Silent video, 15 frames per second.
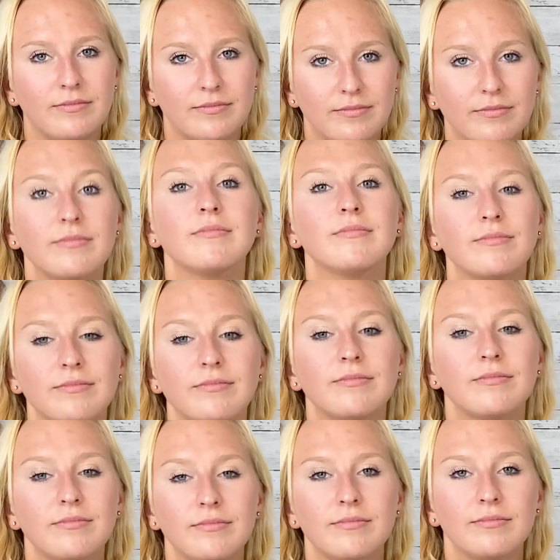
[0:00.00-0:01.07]

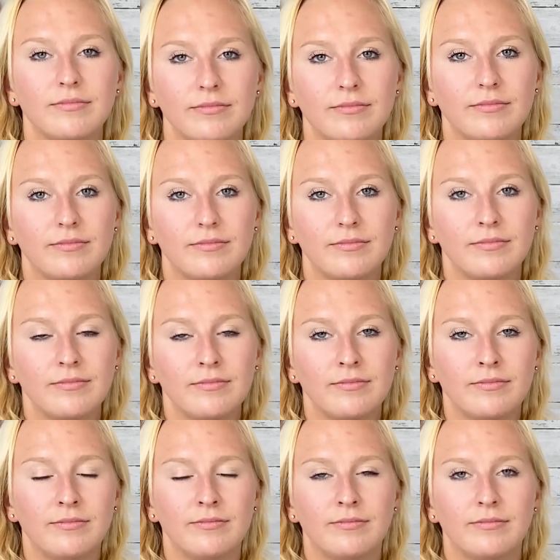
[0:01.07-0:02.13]

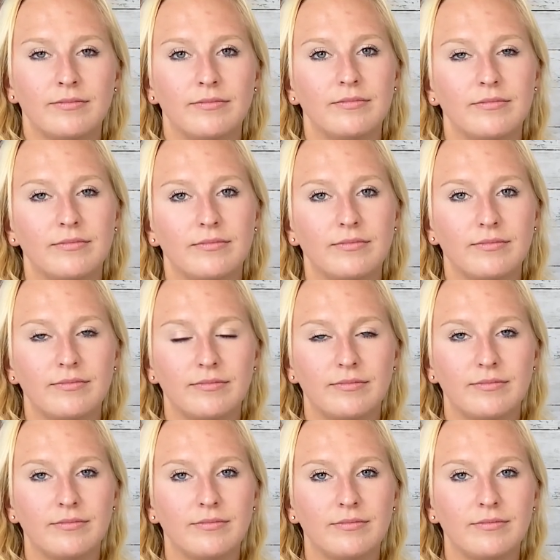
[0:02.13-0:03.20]

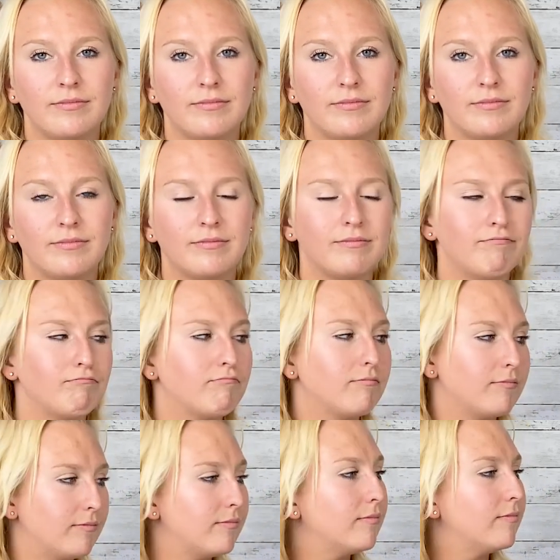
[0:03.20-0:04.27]

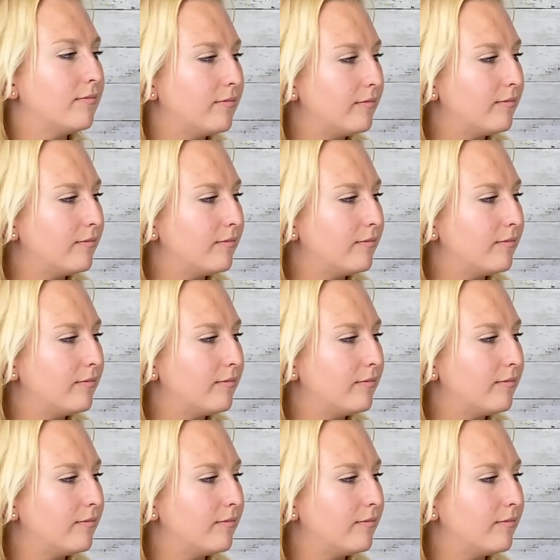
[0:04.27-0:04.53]
This person isn't speaking.